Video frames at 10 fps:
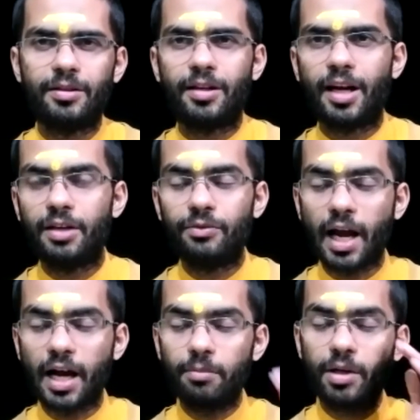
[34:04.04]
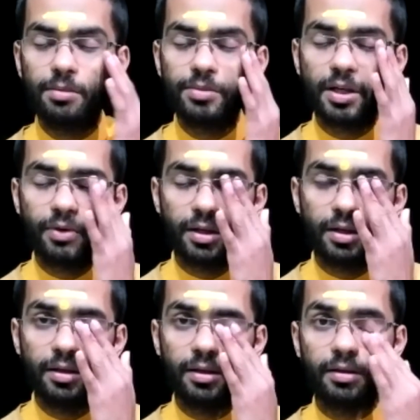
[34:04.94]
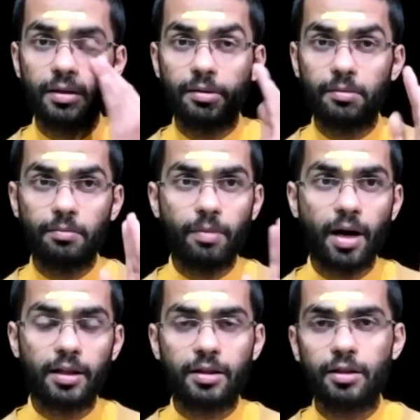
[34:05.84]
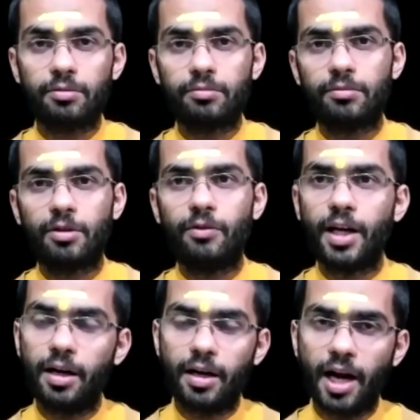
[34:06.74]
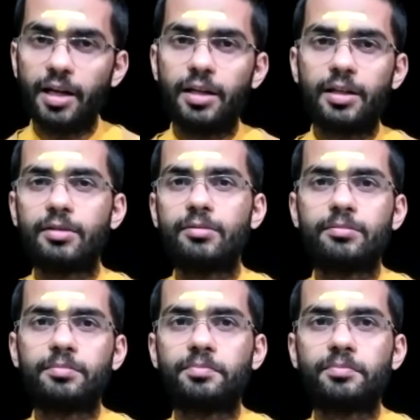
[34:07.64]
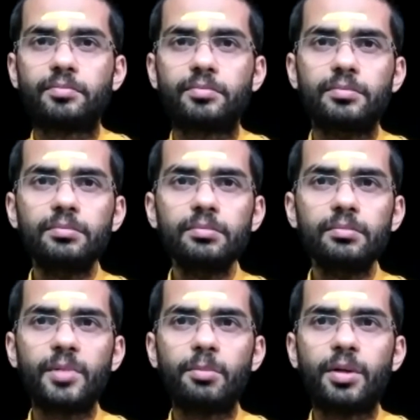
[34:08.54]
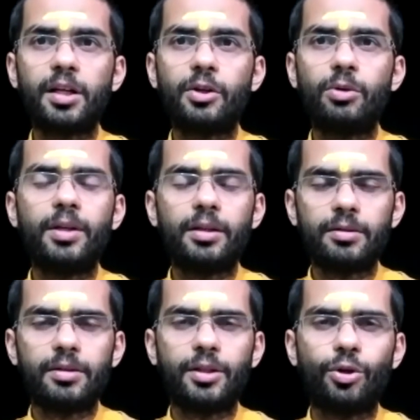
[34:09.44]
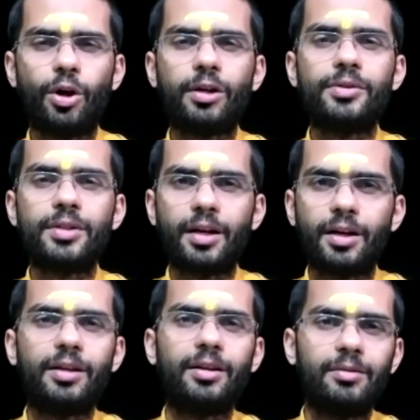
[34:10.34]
And if that becomes our path, we can try it, but it will be a lot of struggle.